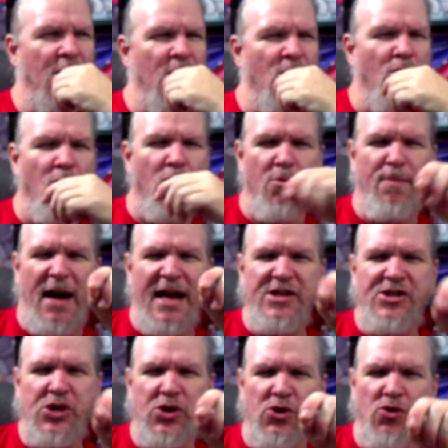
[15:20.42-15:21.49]
or by
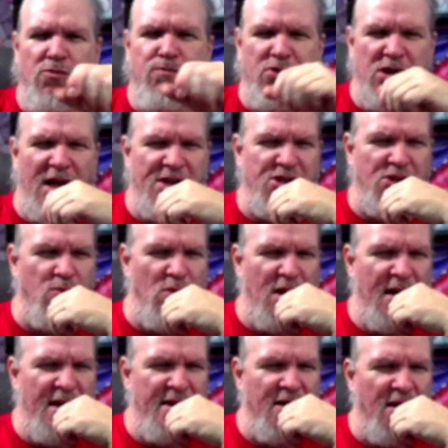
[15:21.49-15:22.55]
2 plus
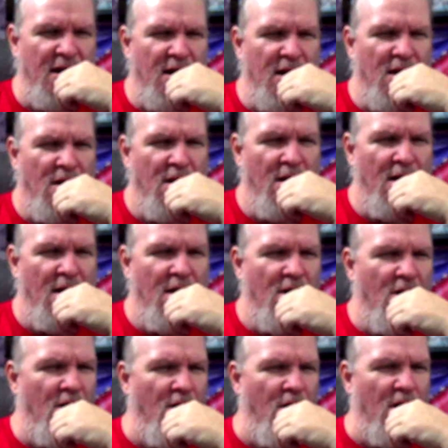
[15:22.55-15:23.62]
1,
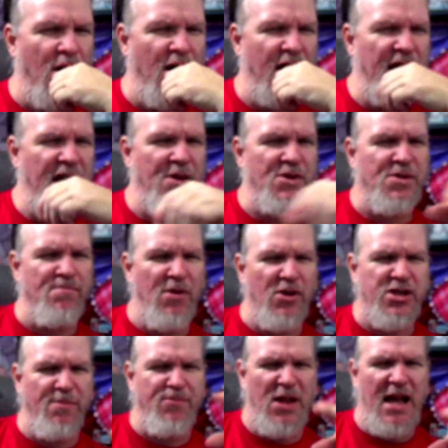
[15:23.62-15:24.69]
or he was
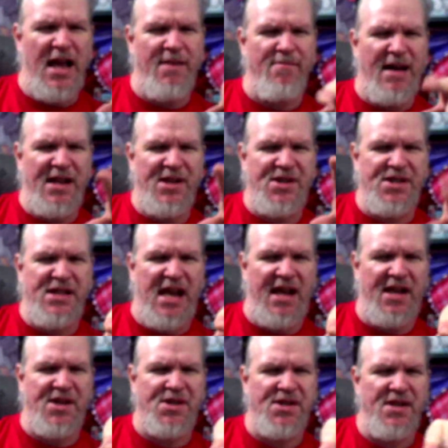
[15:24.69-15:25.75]
multiplying by
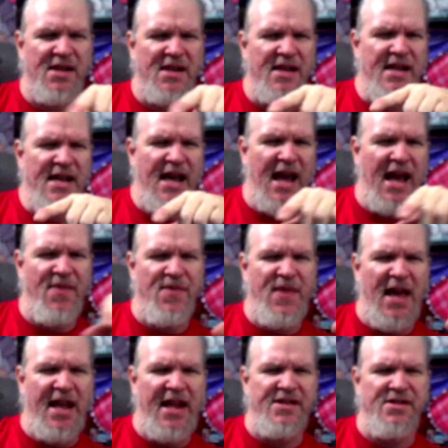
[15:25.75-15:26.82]
6 and
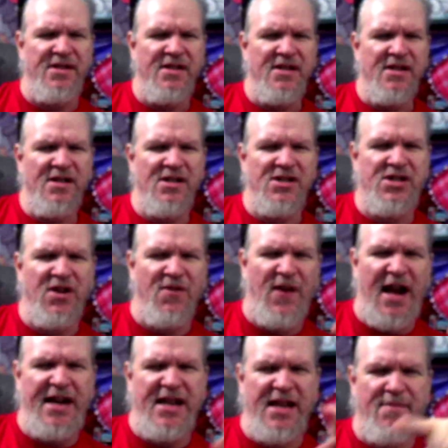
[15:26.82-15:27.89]
then
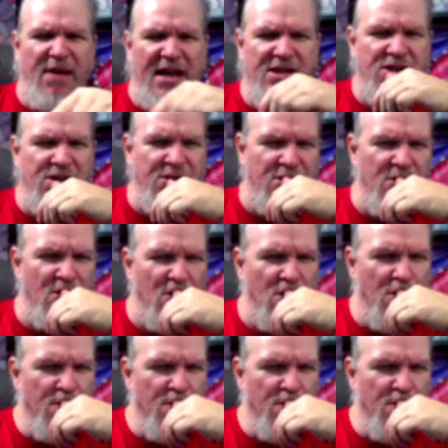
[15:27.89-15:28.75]
dividing by 2.